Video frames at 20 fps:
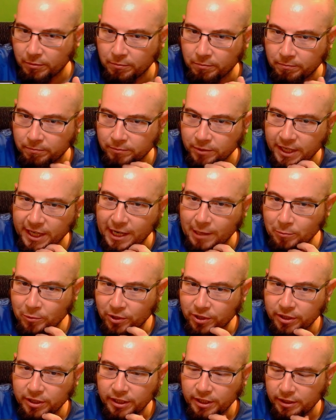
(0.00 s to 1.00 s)

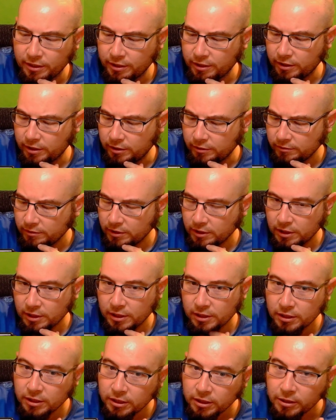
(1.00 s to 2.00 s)
camera and the
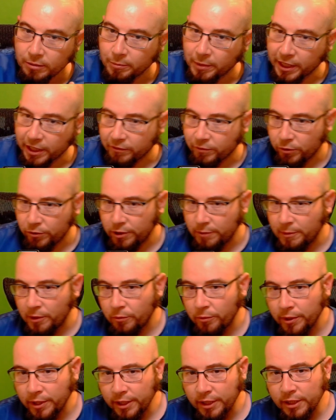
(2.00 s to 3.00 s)
microphone in my
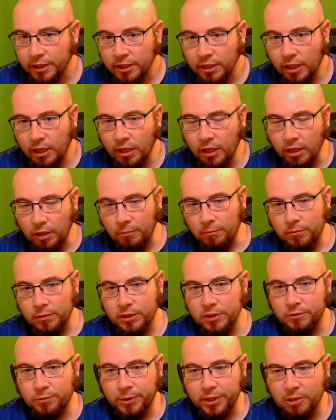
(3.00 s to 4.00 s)
way,
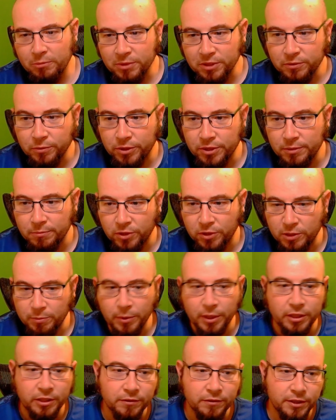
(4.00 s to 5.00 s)
because we're gonna be switching
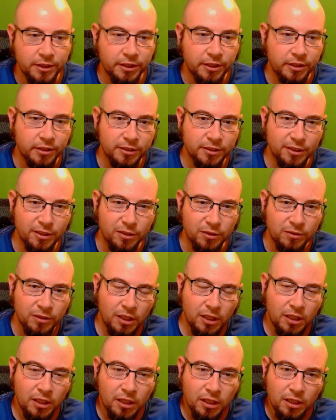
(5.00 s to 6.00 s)
perspectives here. So
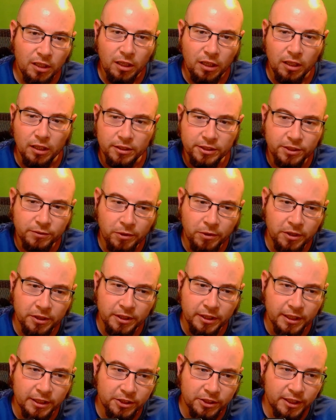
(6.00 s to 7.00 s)
I just wanted
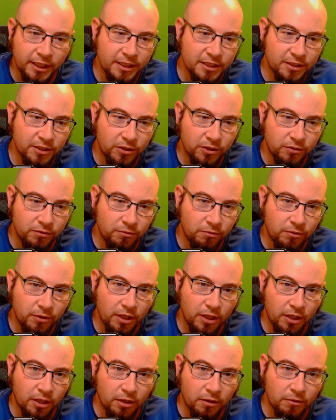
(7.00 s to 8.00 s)
to let you guys know
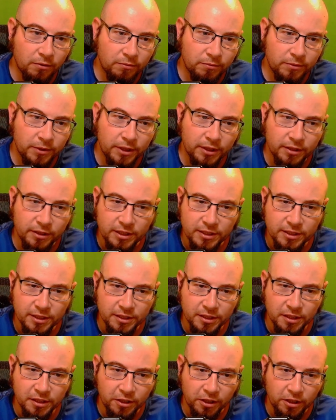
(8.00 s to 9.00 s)
if this is
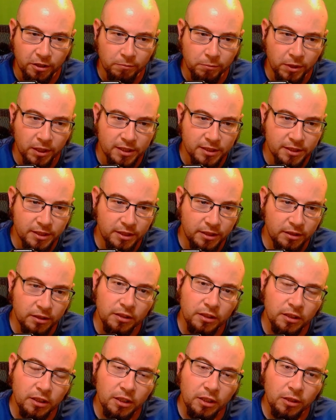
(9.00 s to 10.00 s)
another unboxing.
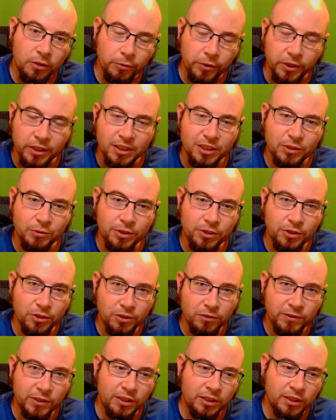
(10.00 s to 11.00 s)
We're gonna switch
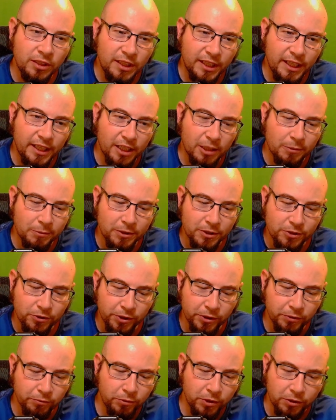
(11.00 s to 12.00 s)
over, and I'm gonna show
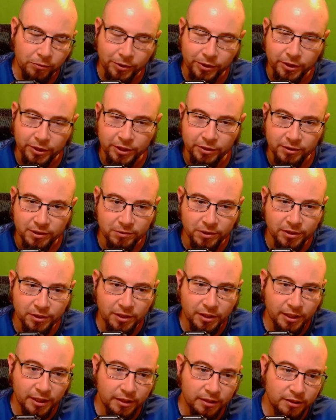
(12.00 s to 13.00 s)
you what we're dealing with
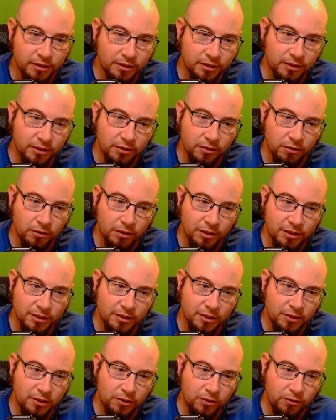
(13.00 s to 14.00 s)
today. So let's
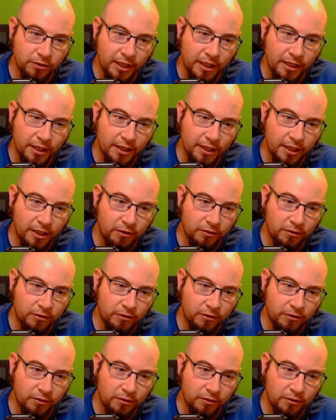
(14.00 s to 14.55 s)
do that now.